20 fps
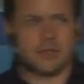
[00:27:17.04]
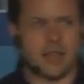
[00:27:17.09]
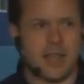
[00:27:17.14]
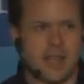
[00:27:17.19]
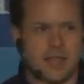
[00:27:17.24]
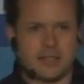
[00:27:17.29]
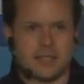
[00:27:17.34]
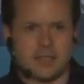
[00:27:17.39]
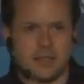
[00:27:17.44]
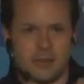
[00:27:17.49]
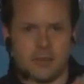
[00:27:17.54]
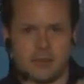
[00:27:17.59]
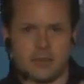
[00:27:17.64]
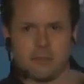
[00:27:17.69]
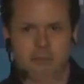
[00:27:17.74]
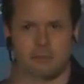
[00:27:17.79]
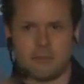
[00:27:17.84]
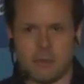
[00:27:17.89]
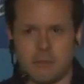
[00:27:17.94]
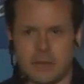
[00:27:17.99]
Okay, so
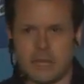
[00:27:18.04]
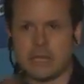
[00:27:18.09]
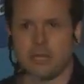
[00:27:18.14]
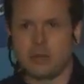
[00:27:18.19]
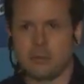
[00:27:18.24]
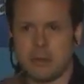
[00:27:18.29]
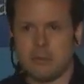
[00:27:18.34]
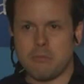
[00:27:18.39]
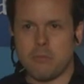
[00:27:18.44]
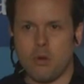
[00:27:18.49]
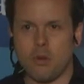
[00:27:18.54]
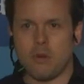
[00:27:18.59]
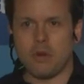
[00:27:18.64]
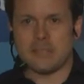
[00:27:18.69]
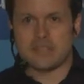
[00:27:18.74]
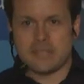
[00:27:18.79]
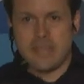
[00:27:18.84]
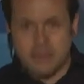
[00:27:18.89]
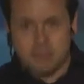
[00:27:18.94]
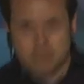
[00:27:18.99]
probably a little bit more
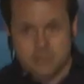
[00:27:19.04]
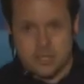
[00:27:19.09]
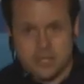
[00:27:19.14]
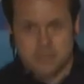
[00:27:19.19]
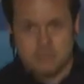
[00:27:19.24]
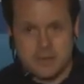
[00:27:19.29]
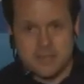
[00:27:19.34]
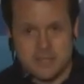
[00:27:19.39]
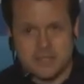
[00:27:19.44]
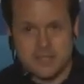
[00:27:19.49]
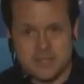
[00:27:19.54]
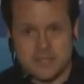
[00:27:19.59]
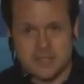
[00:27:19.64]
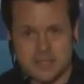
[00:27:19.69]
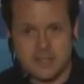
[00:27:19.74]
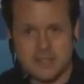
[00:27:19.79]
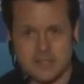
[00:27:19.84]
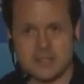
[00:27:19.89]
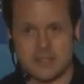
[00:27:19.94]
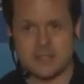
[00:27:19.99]
established
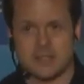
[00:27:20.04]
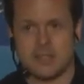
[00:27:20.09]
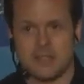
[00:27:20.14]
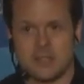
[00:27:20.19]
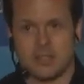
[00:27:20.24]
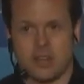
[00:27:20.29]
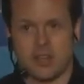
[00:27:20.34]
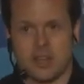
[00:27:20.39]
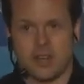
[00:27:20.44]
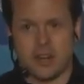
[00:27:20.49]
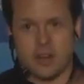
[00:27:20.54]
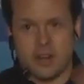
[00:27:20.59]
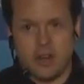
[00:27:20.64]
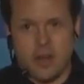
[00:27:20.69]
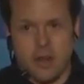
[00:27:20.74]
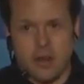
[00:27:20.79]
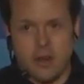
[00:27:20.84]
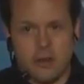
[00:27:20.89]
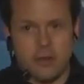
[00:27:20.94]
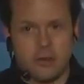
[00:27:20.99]
businesses. You kind of
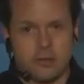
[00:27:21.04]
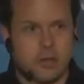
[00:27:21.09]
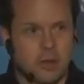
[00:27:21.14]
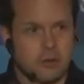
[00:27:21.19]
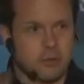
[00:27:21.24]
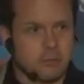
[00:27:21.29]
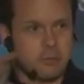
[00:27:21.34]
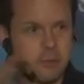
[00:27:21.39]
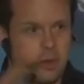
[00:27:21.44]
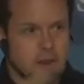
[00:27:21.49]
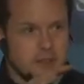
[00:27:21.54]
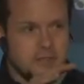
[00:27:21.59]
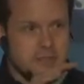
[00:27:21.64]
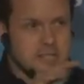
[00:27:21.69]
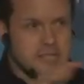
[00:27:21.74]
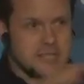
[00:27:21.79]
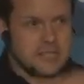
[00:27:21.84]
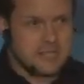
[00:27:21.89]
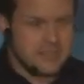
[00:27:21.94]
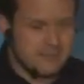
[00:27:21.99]
know, you're kind of
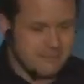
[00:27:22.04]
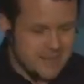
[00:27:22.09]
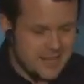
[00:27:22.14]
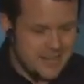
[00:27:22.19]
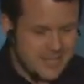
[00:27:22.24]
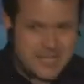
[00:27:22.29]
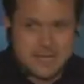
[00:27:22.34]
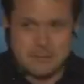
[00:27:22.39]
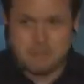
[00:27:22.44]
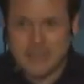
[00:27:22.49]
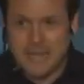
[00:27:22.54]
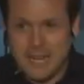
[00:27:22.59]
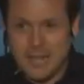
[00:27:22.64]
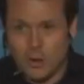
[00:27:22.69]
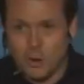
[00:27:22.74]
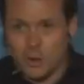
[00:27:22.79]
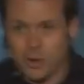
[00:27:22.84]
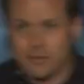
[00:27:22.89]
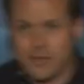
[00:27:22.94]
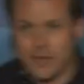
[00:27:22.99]
spinning
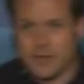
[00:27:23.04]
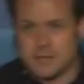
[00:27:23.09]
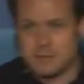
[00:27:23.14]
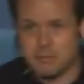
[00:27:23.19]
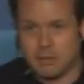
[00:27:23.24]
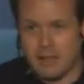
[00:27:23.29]
all of those